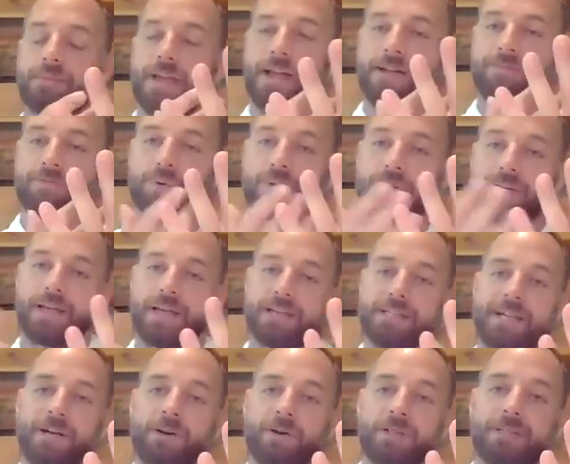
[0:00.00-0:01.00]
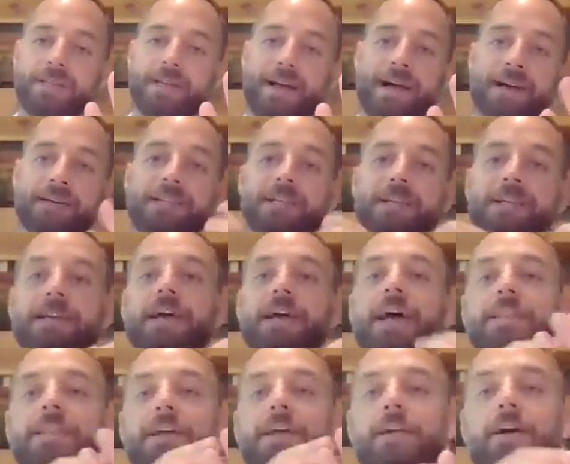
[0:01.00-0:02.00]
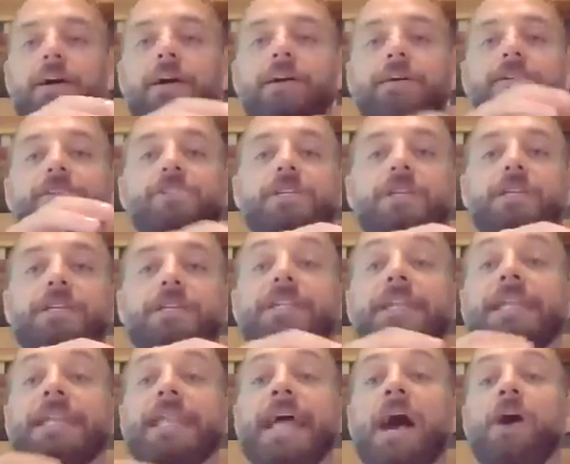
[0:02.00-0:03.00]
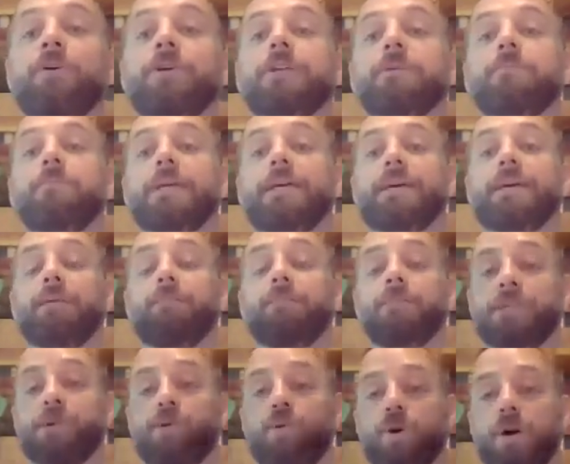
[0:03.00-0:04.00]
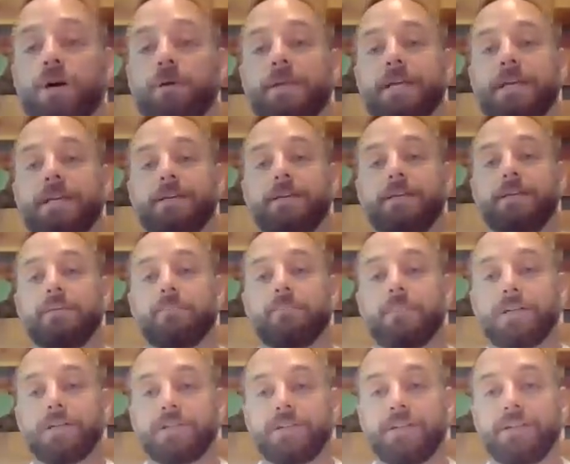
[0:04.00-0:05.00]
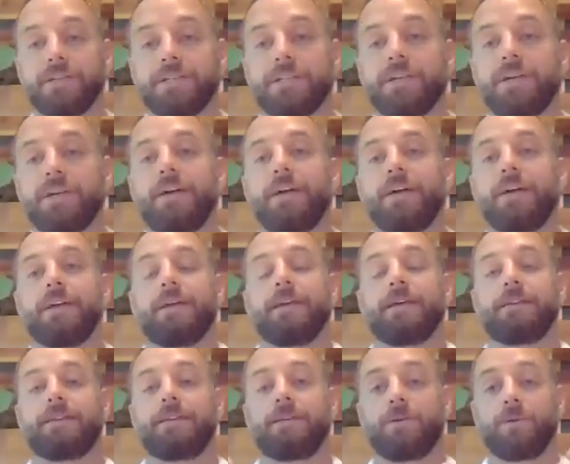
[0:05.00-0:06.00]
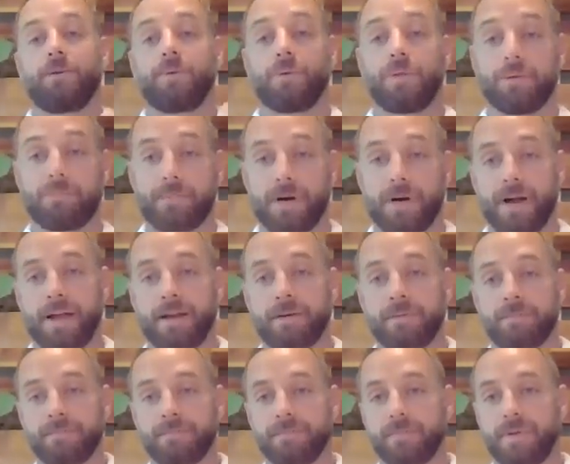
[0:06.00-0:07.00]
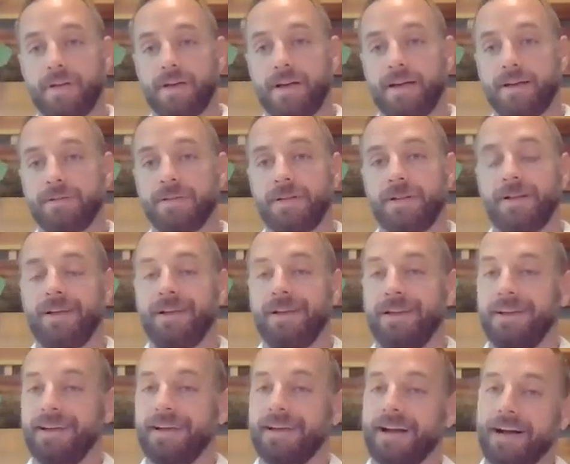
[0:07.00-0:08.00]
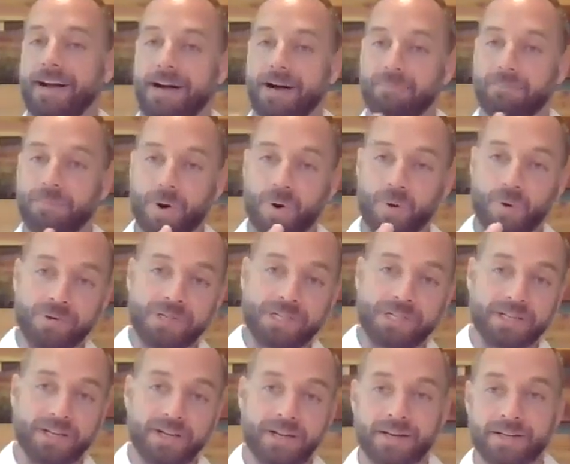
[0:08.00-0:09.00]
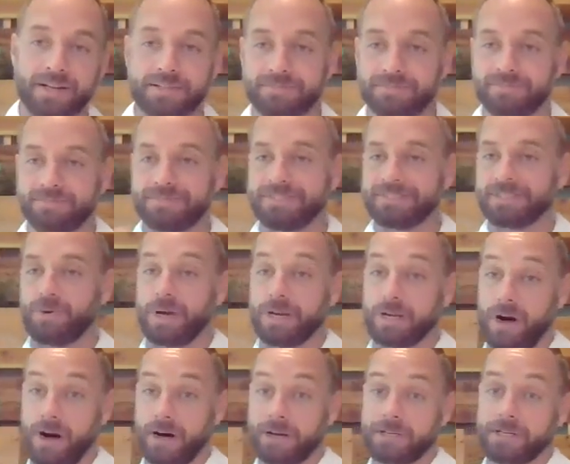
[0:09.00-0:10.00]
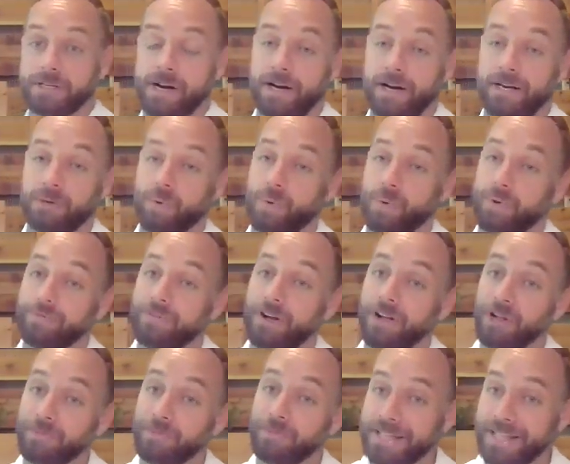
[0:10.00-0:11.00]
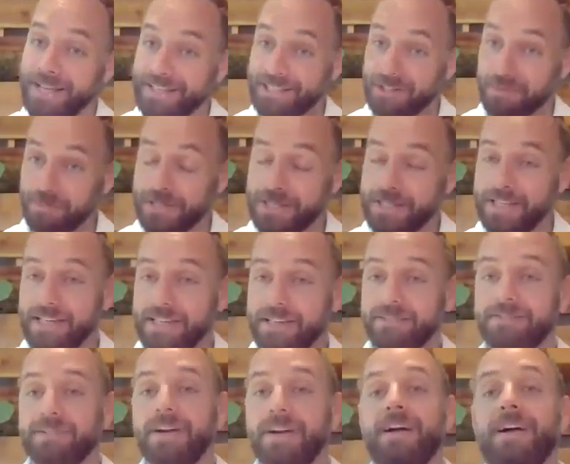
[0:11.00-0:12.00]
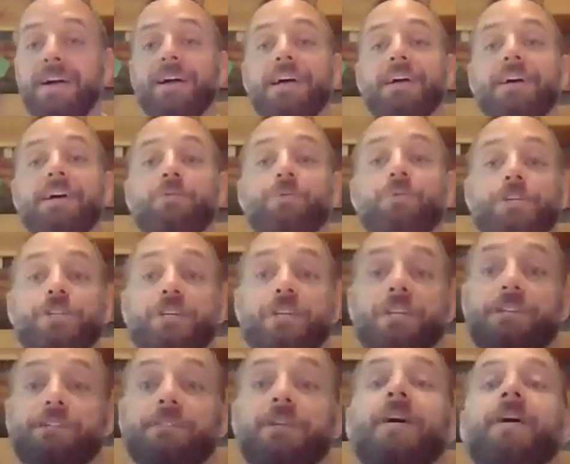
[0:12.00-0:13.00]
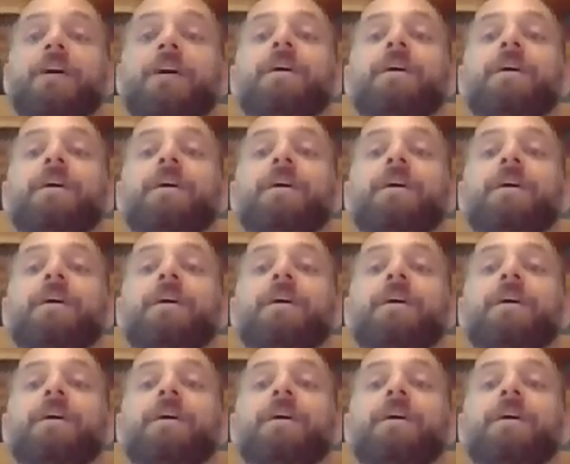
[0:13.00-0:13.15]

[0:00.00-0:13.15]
everyone gets out of the taxi, and that oxygen is allowed to be absorbed into the muscles, into the brain. Okay, opposed to, quite contrary to what we've all been led to believe, which is